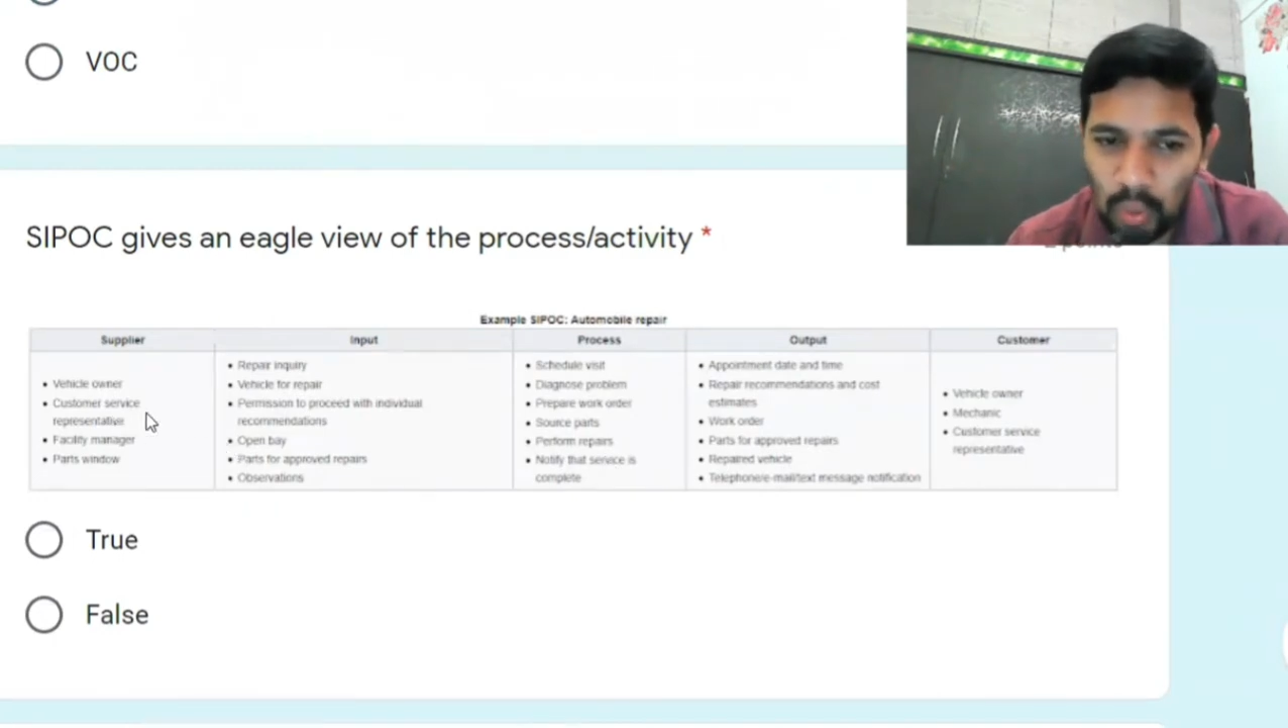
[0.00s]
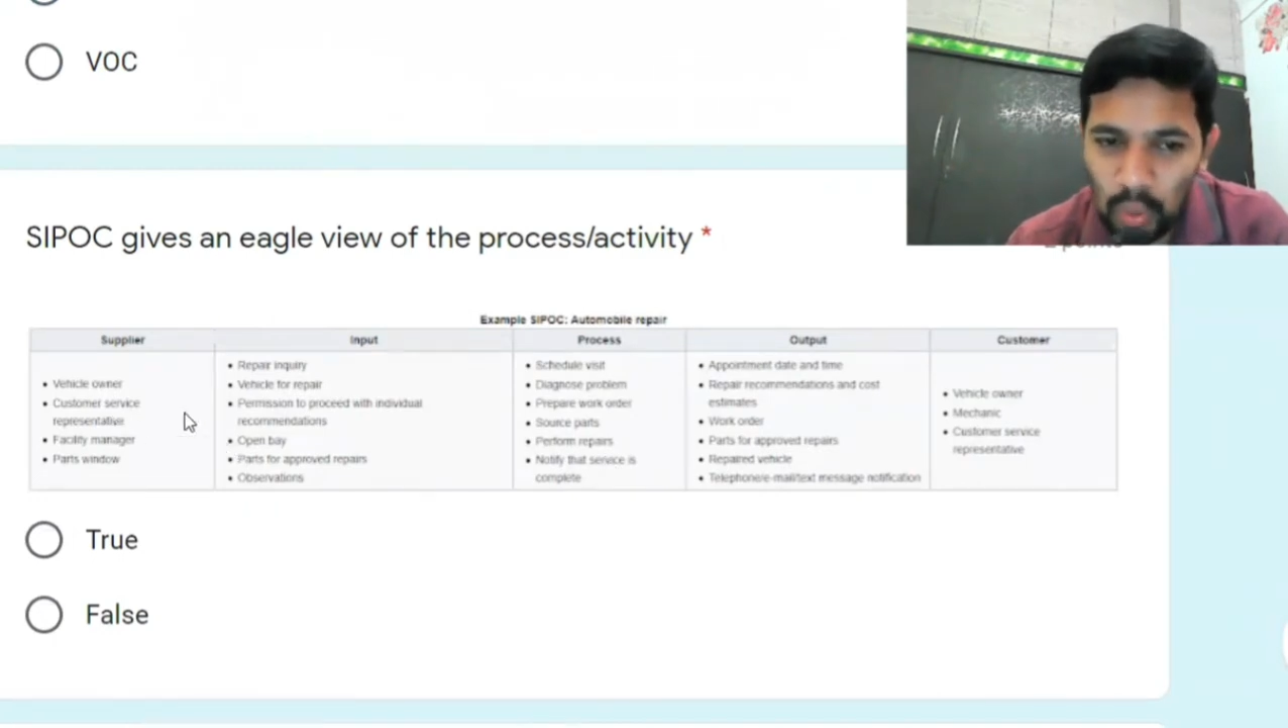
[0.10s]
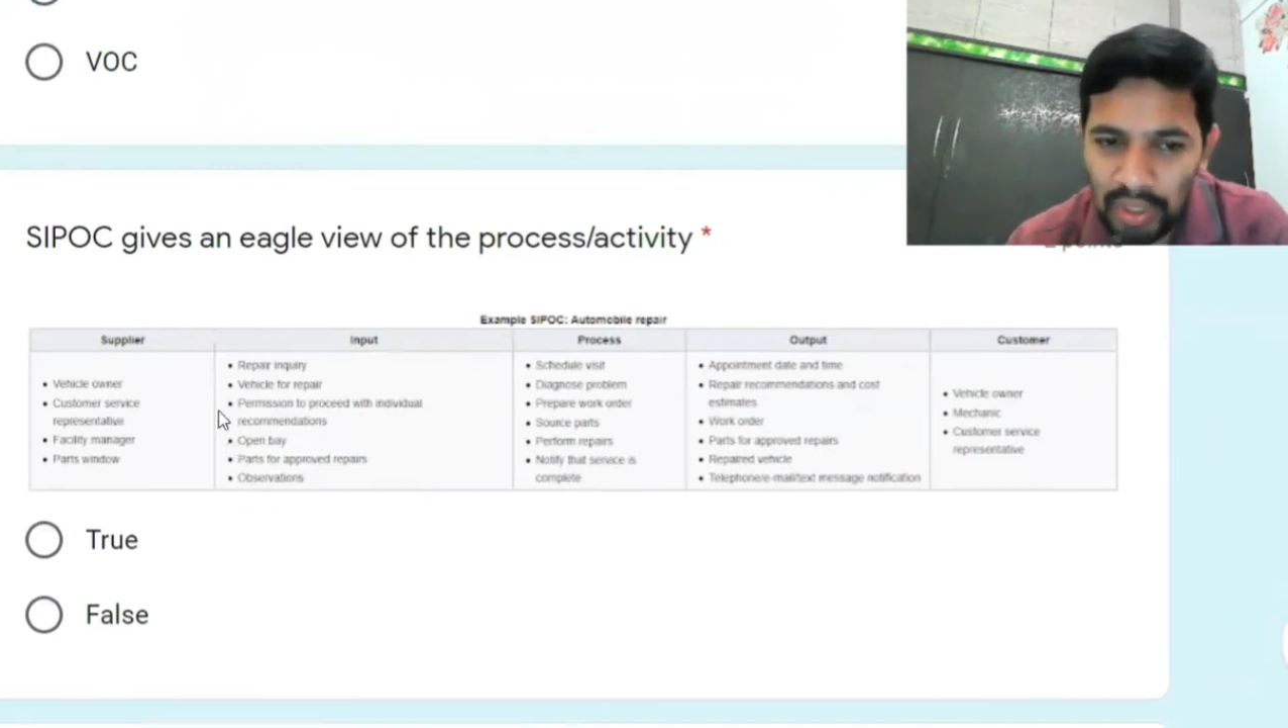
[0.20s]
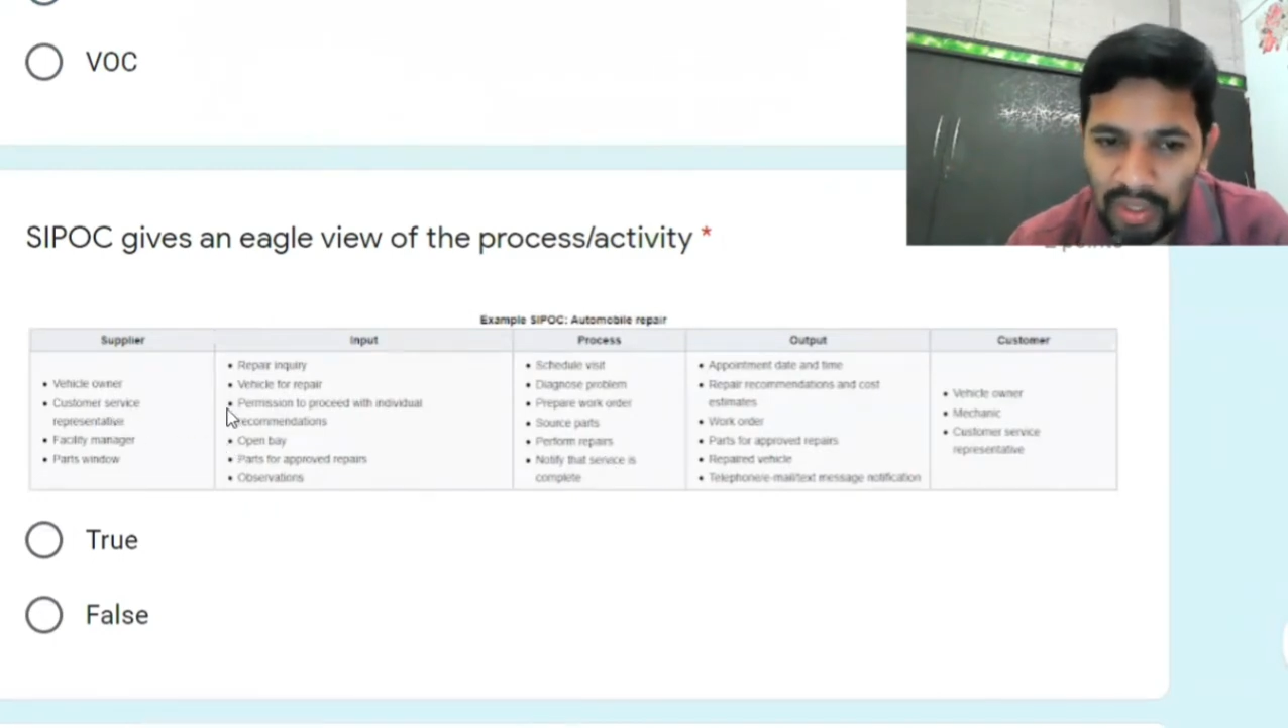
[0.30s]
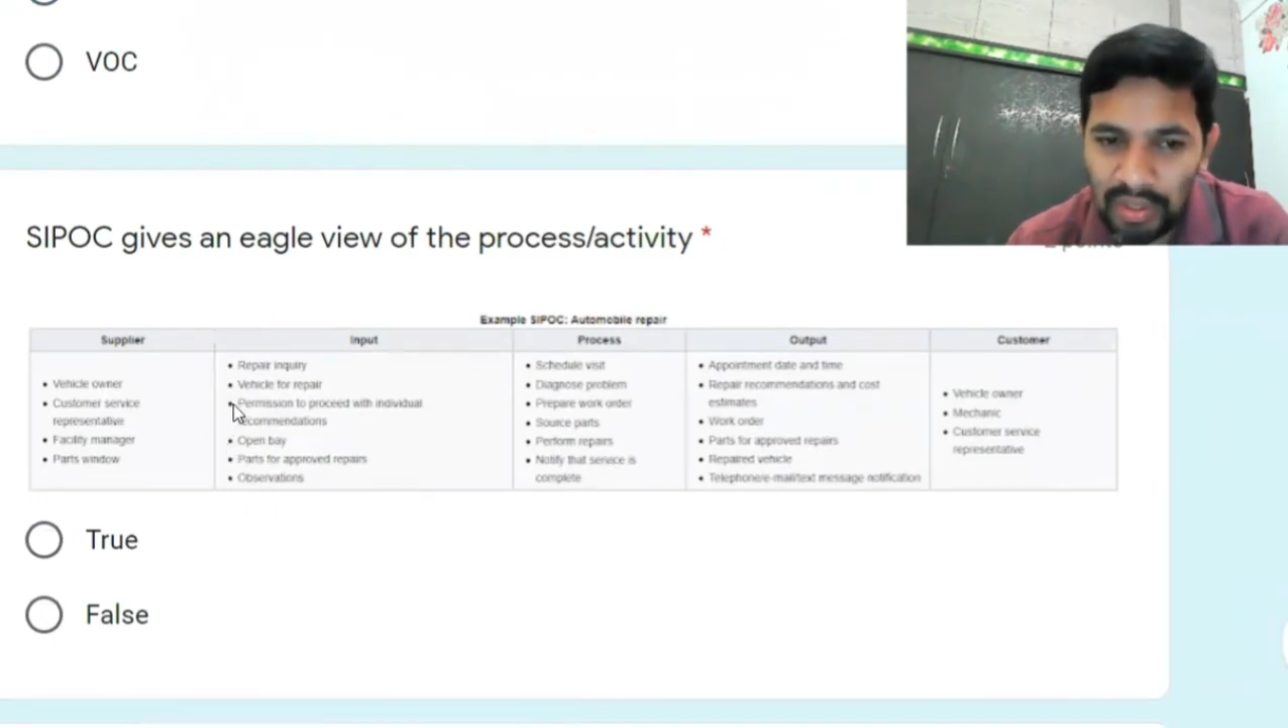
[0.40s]

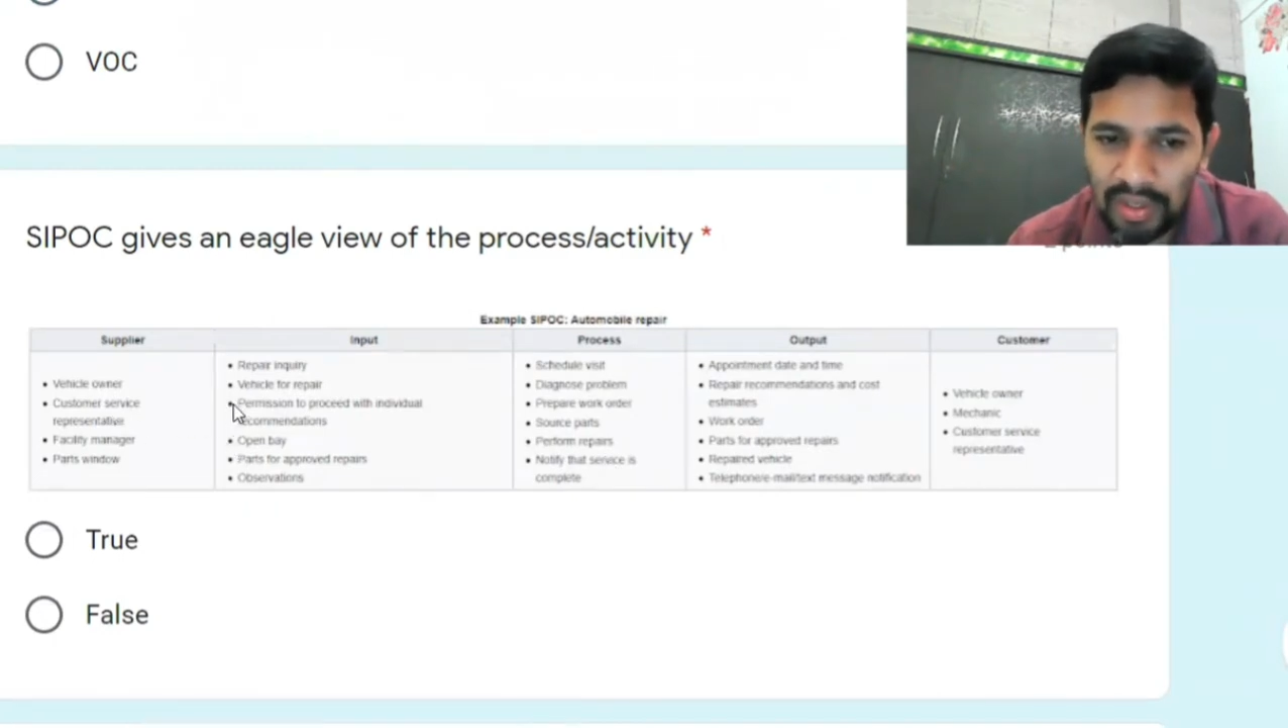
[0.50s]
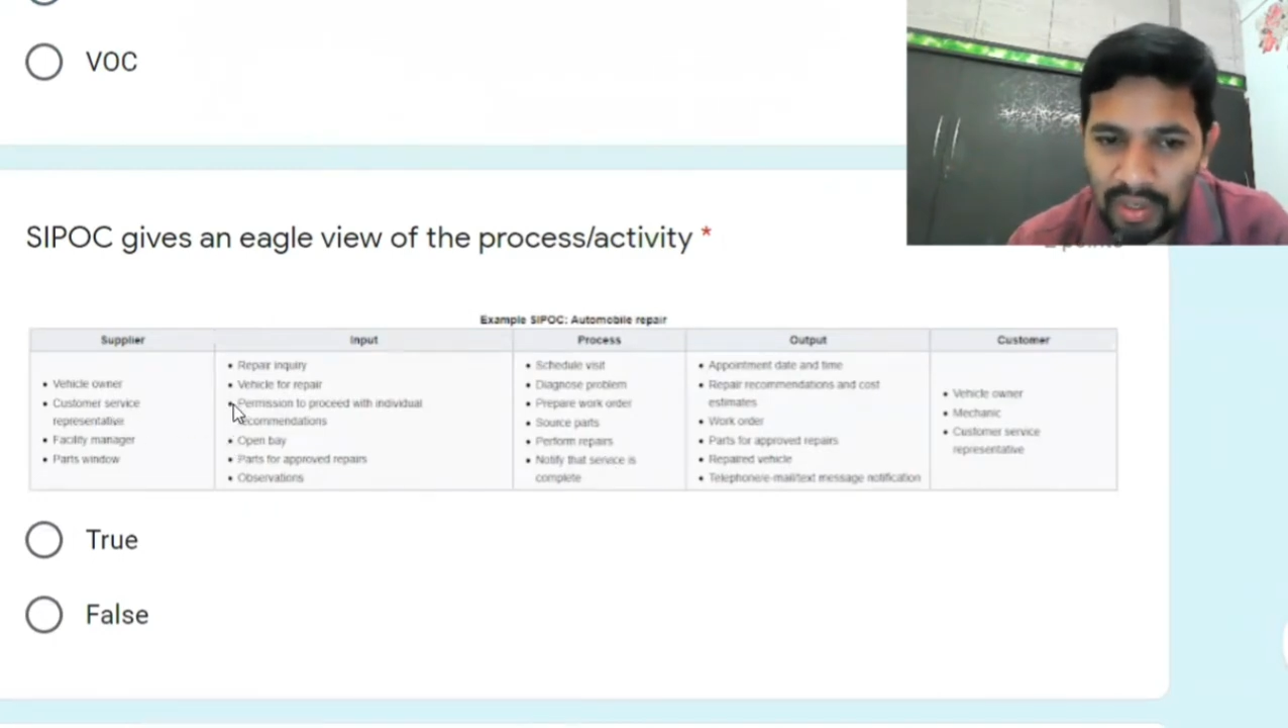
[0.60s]
owner